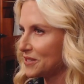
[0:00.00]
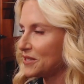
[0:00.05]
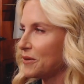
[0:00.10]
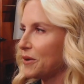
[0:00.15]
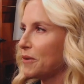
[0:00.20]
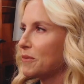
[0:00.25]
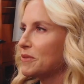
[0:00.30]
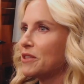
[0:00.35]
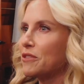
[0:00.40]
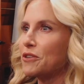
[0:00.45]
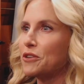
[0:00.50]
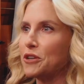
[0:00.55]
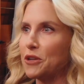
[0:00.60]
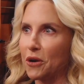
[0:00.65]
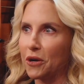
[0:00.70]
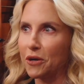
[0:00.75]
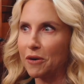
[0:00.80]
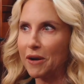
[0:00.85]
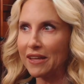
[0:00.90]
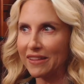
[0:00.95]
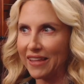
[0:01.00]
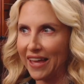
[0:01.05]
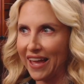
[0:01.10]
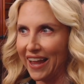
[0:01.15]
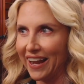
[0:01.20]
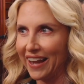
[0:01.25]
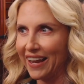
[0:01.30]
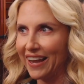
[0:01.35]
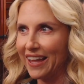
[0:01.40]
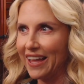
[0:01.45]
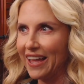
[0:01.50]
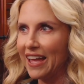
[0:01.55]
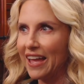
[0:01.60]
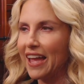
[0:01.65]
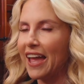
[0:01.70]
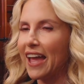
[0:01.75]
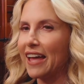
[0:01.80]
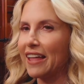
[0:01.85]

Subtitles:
So it was either New York or LA. Yeah.